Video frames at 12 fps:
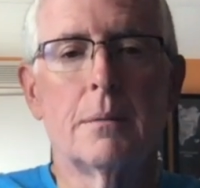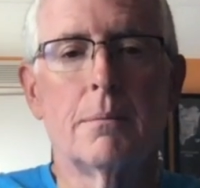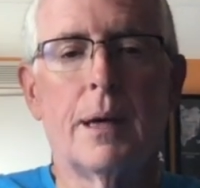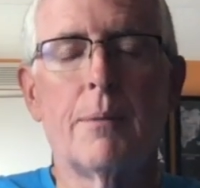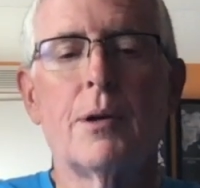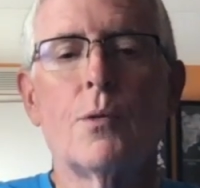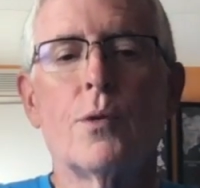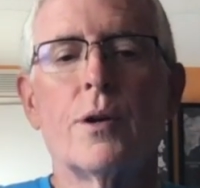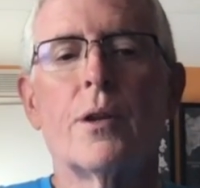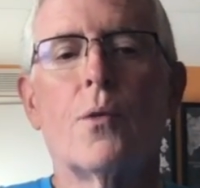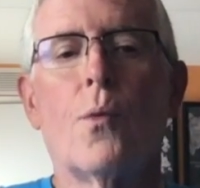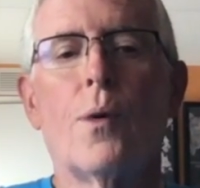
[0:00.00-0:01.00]
Maybe we're
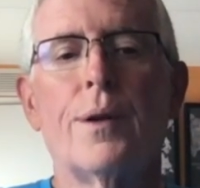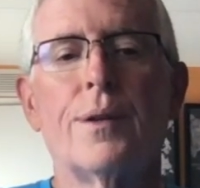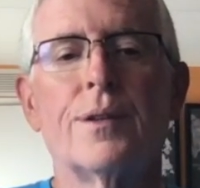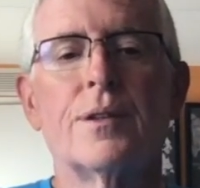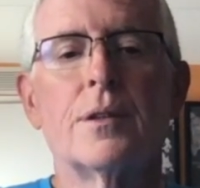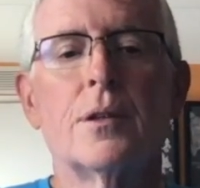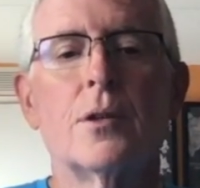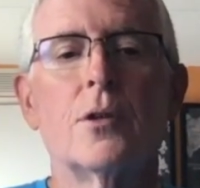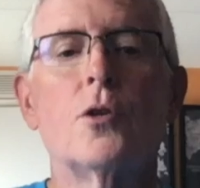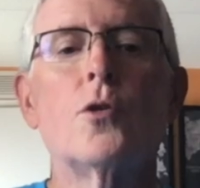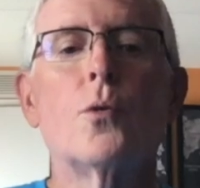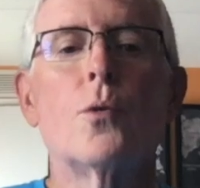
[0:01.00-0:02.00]
the ones
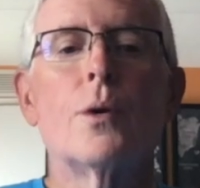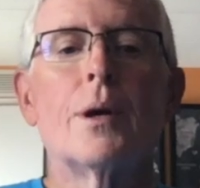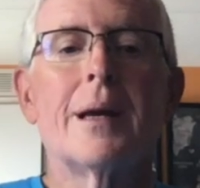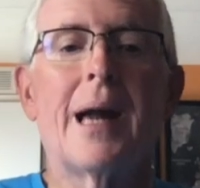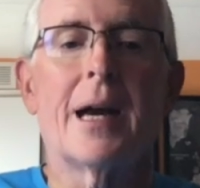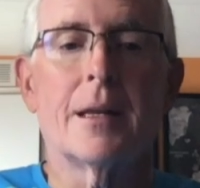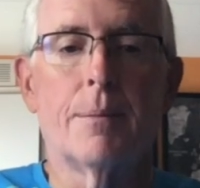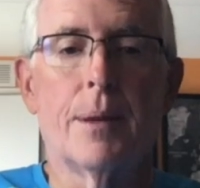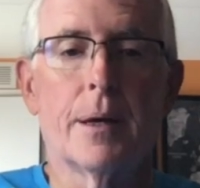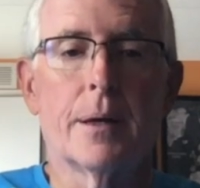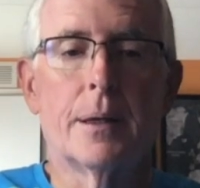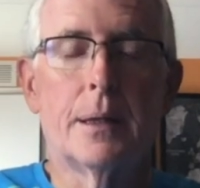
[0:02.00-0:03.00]
who got them
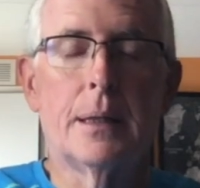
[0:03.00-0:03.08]
there.